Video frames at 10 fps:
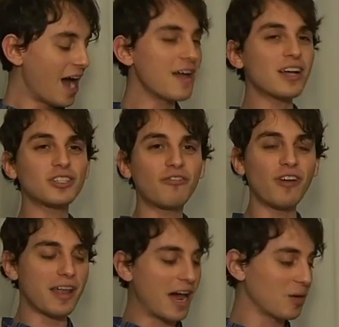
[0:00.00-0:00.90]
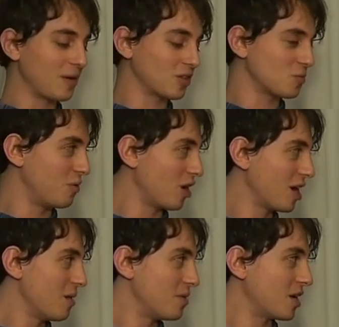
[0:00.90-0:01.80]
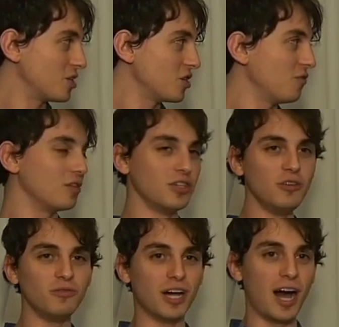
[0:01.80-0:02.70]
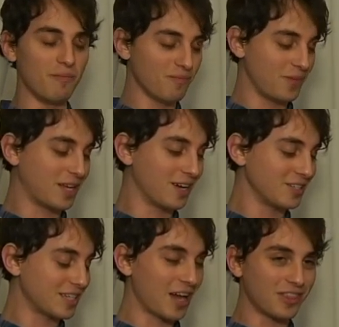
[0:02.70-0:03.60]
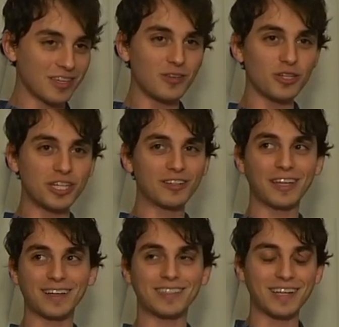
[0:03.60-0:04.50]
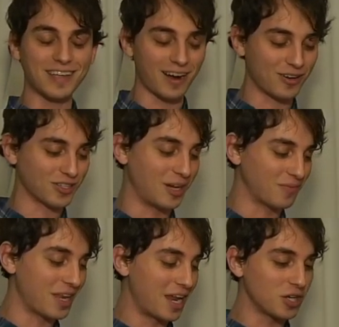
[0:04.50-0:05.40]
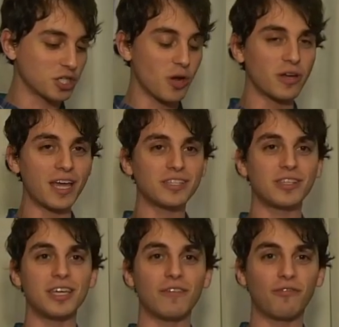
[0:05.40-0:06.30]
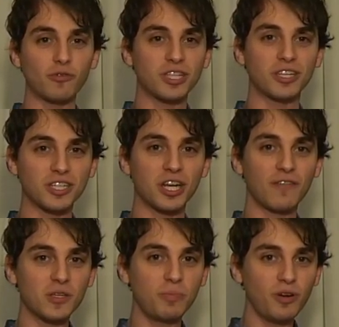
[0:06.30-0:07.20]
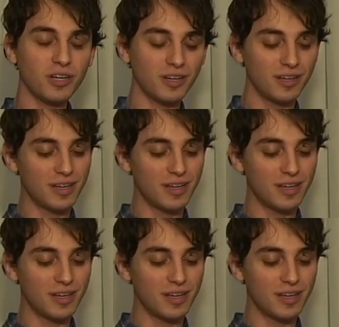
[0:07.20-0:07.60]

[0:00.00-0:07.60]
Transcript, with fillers: I actually found out about this book because of you, Dom, because I think you shared like a TikTok or something and it showcased the first edition of this book.